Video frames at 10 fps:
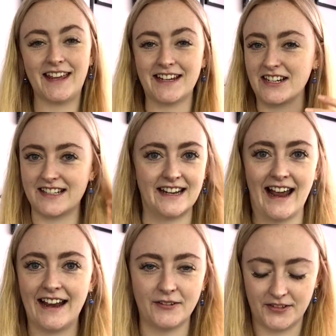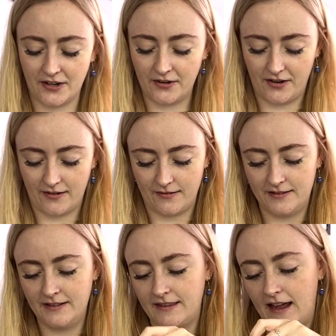feel like I just inhaled cocoa.
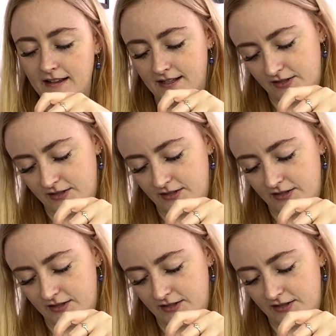That is